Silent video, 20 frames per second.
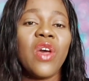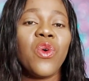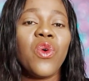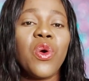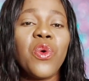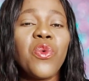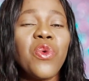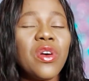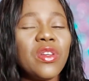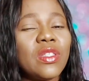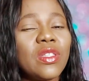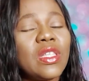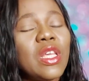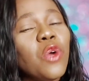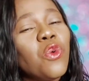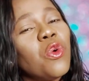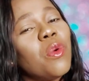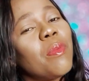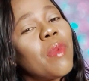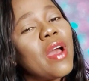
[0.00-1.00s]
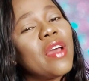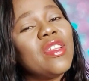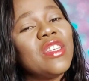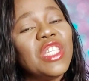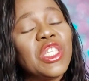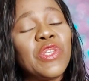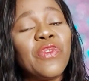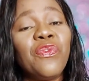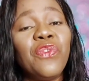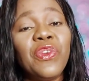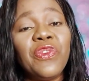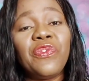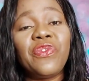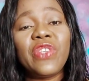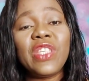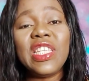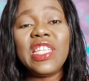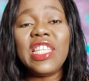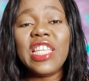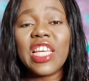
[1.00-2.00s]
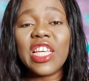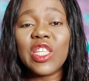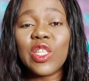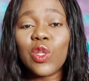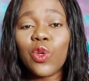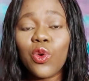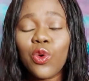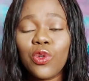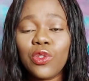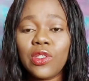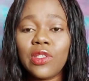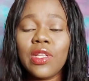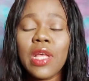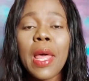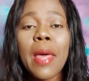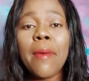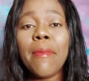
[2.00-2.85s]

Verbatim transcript: When once a woman is 50 years old,